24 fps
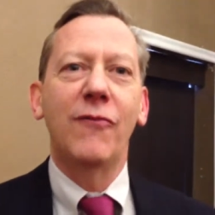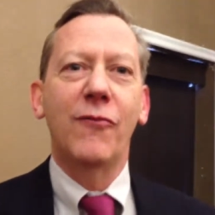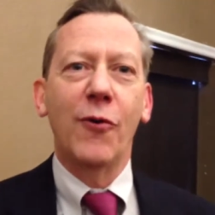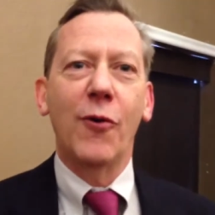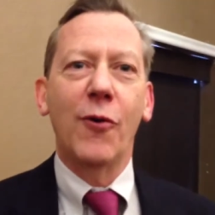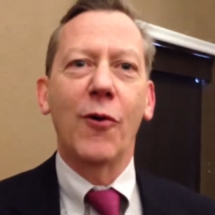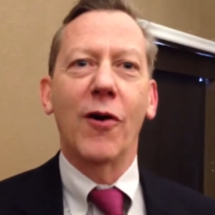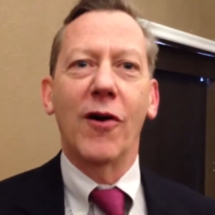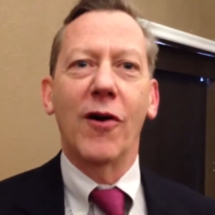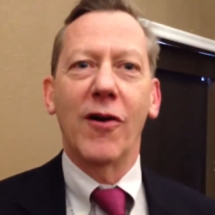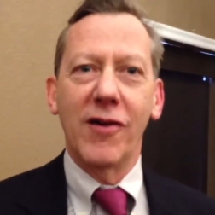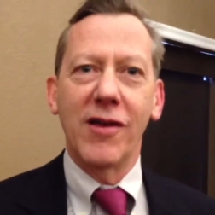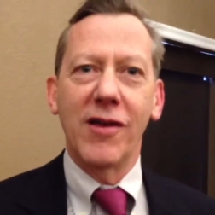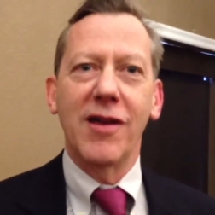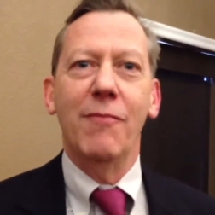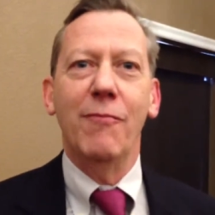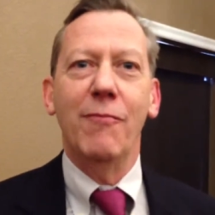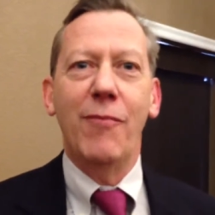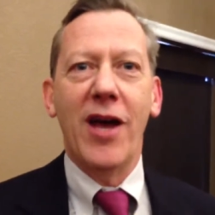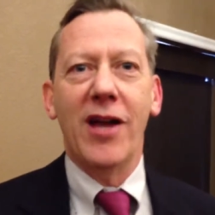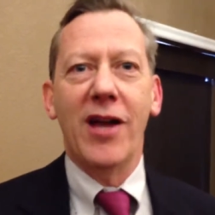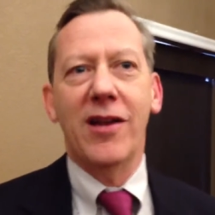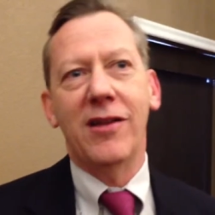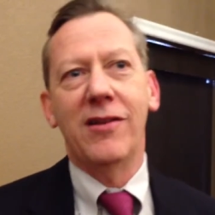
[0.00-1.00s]
for
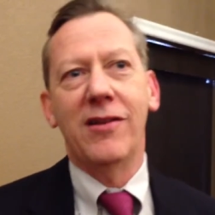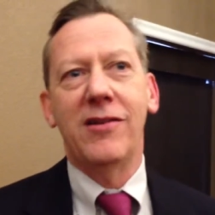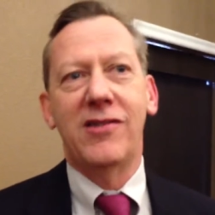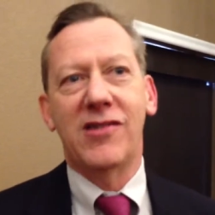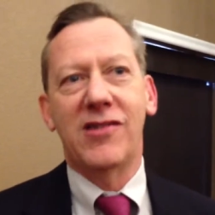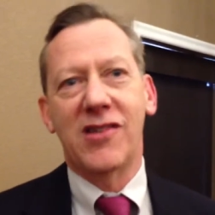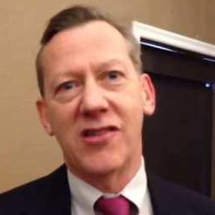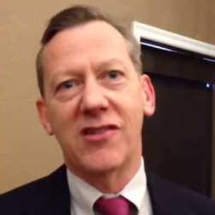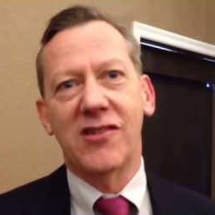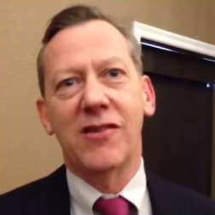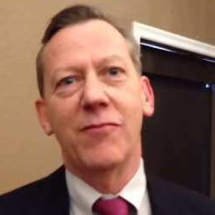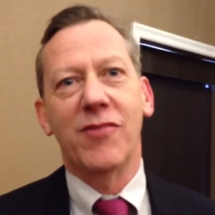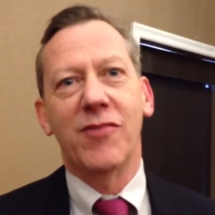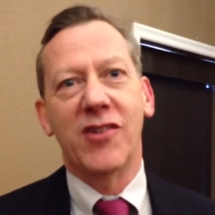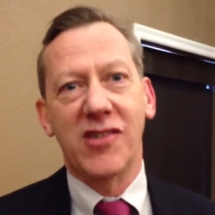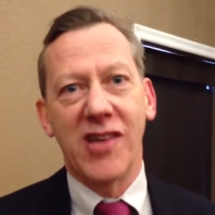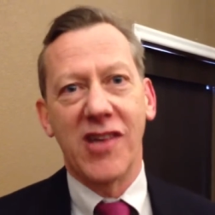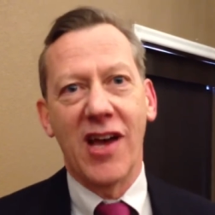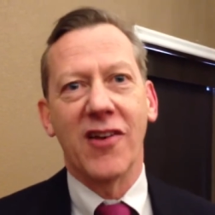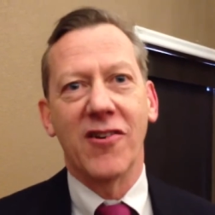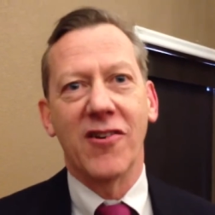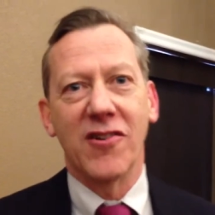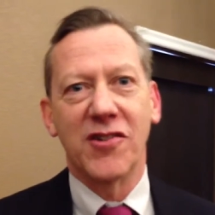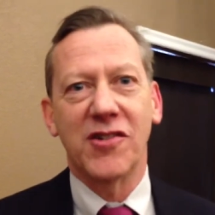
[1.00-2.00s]
embedded system
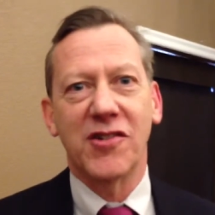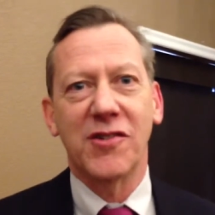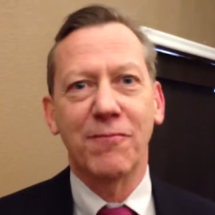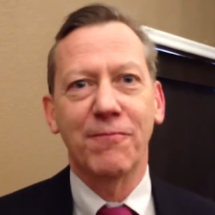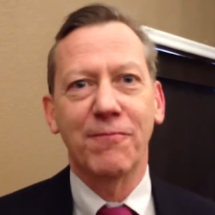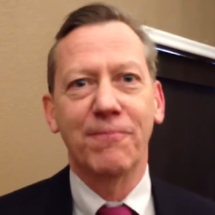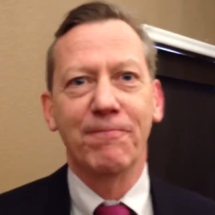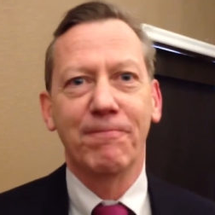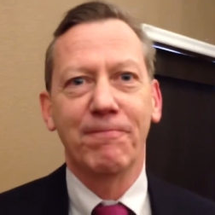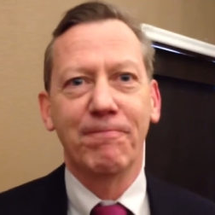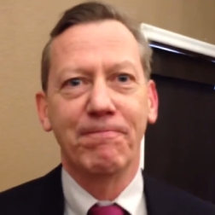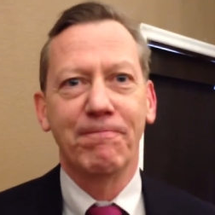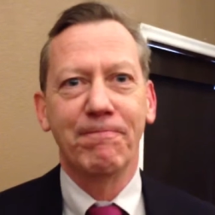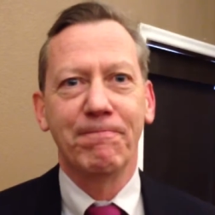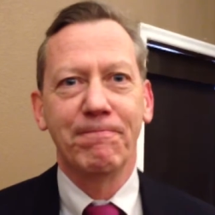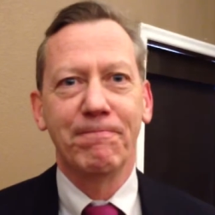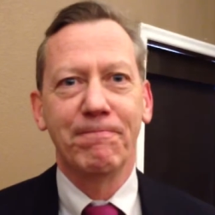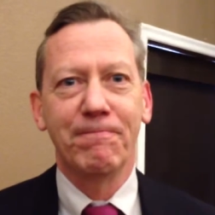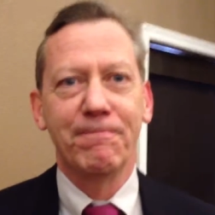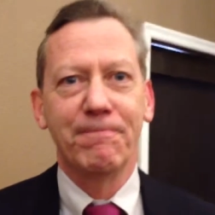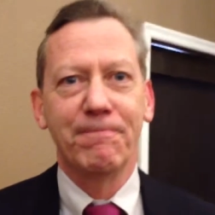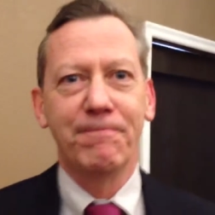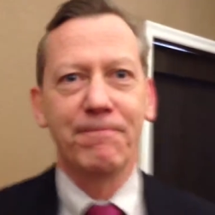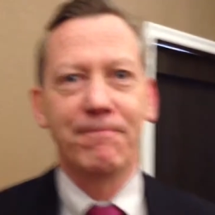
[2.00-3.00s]
designers.
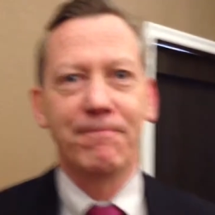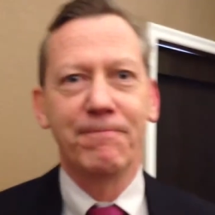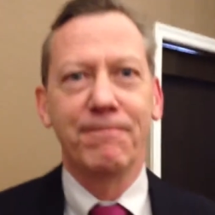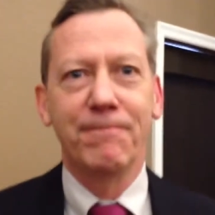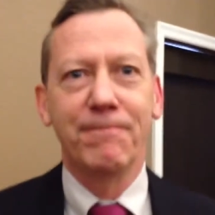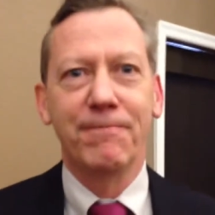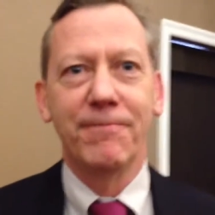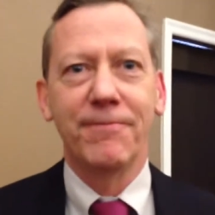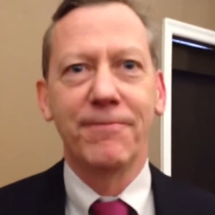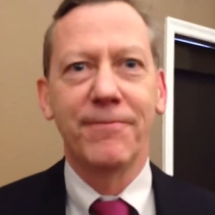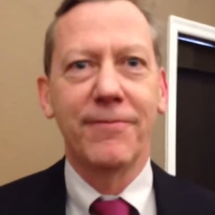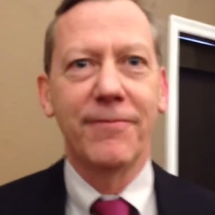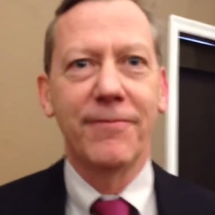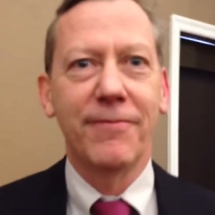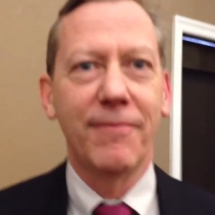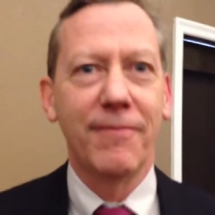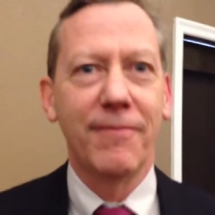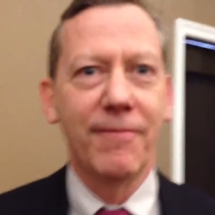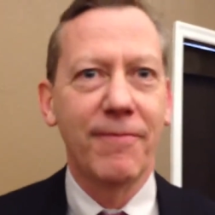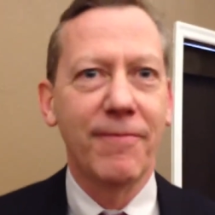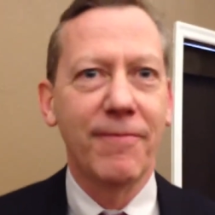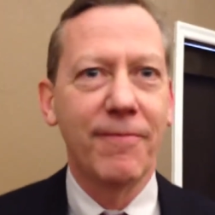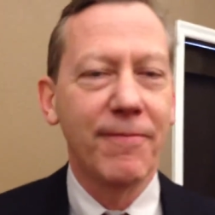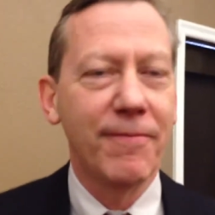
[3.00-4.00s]
What about the, the
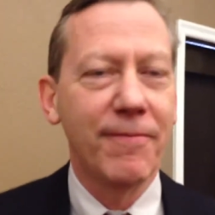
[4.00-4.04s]
Parallel